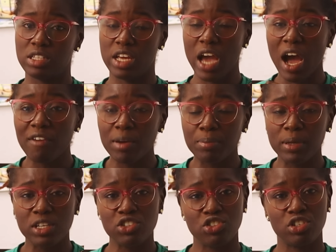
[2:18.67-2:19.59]
they have a
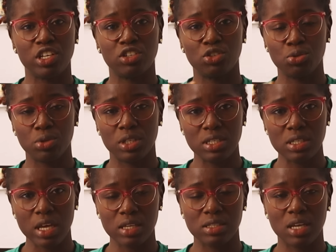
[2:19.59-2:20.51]
place you can do
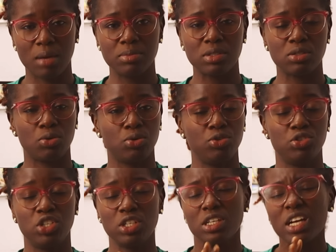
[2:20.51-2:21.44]
this exam, so
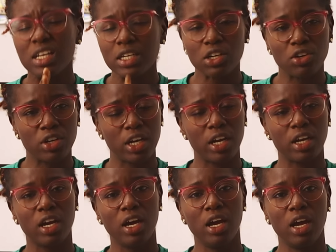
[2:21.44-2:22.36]
you just click on
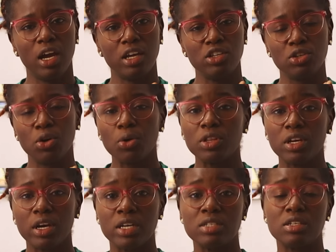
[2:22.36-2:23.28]
it, you go
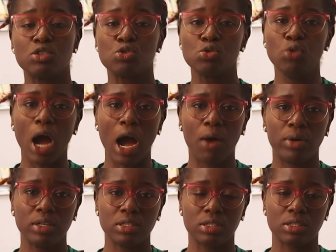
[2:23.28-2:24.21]
there, it's a 2
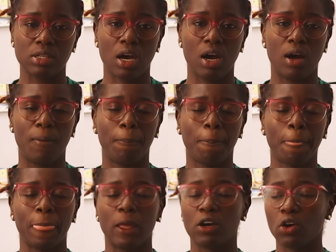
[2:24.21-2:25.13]
hours
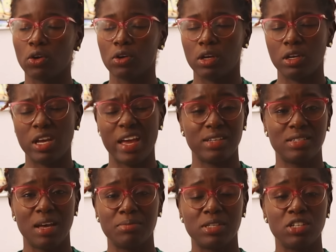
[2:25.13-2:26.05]

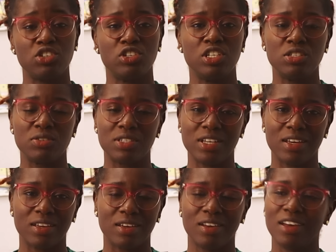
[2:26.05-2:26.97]
exam that you need to
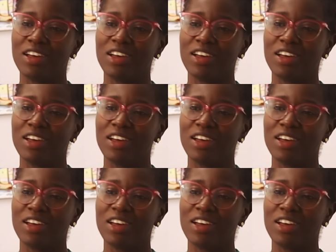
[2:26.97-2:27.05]
take.